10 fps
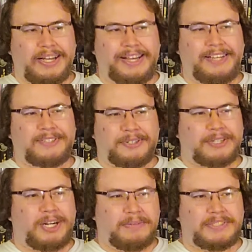Easter
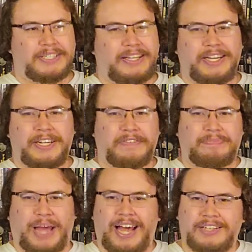comes at the end
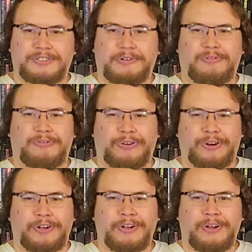of Passover.